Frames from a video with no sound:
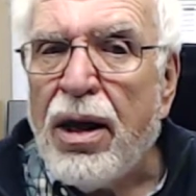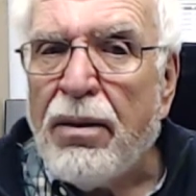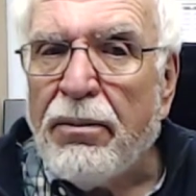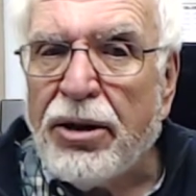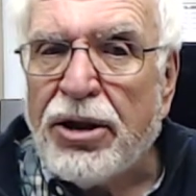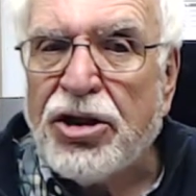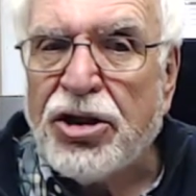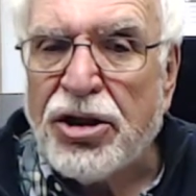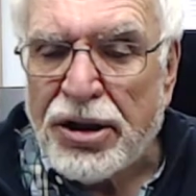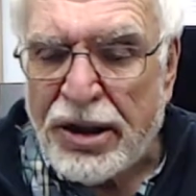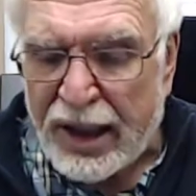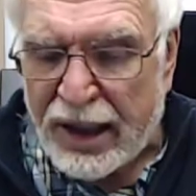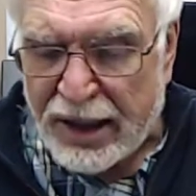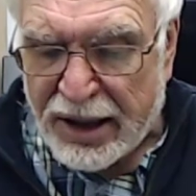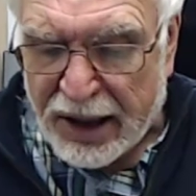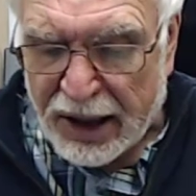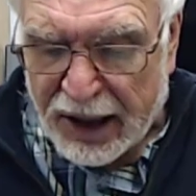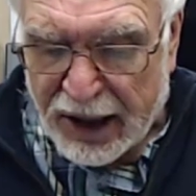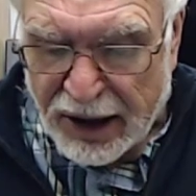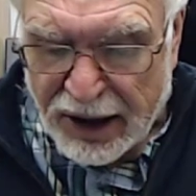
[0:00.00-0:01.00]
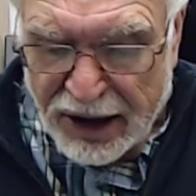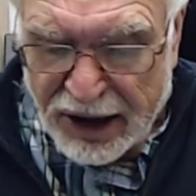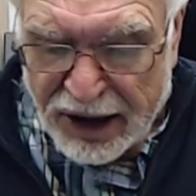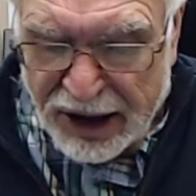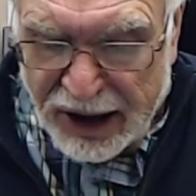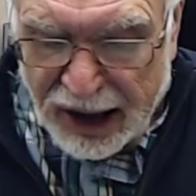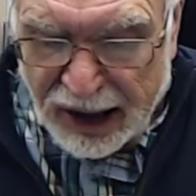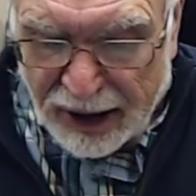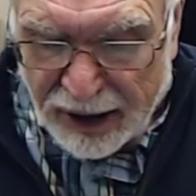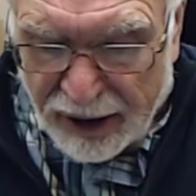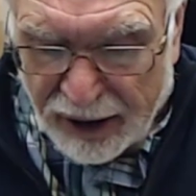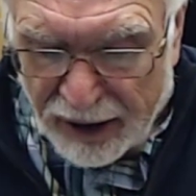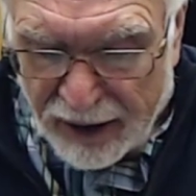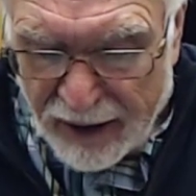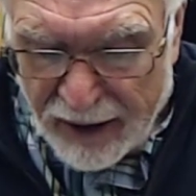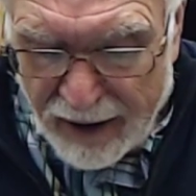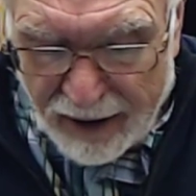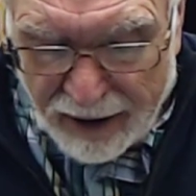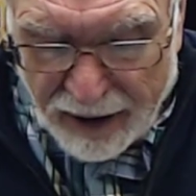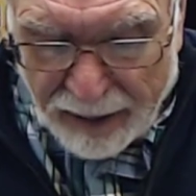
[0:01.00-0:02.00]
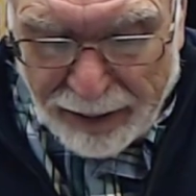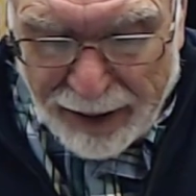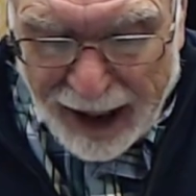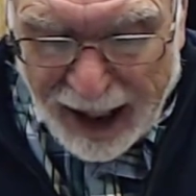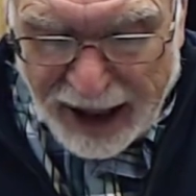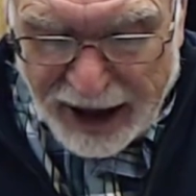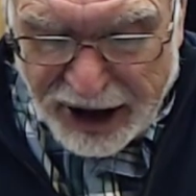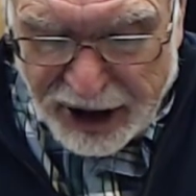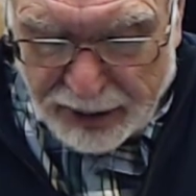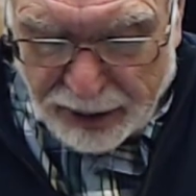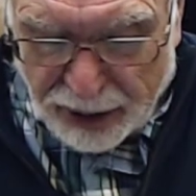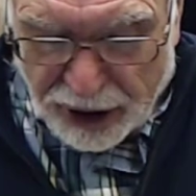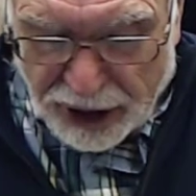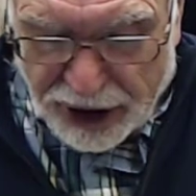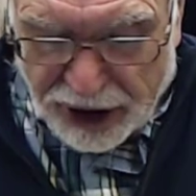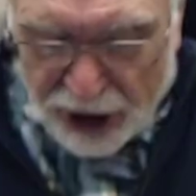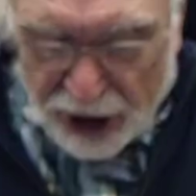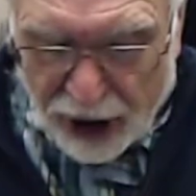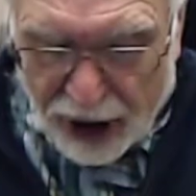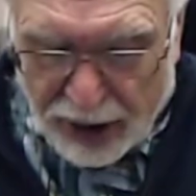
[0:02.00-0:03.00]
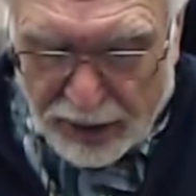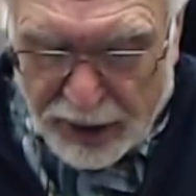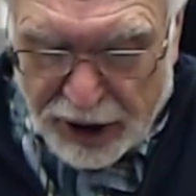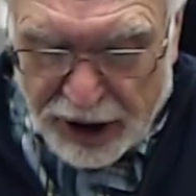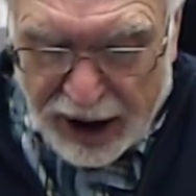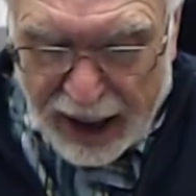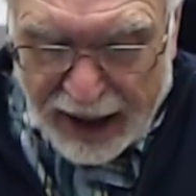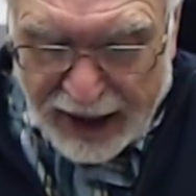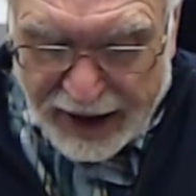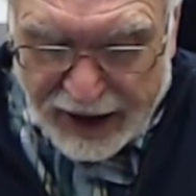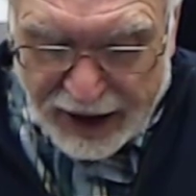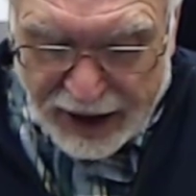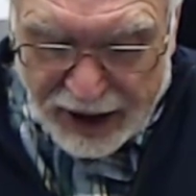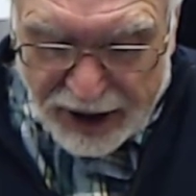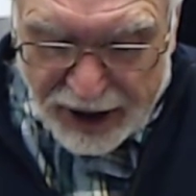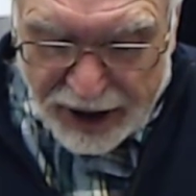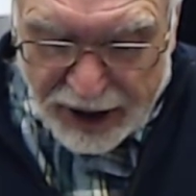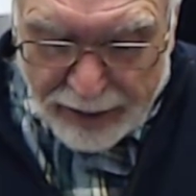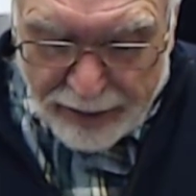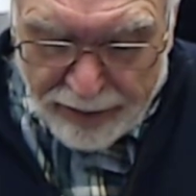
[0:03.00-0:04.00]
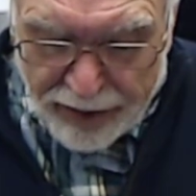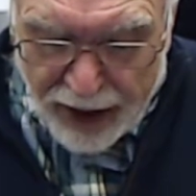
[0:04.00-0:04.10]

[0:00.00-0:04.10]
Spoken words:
but you need to consider the possible circumstances.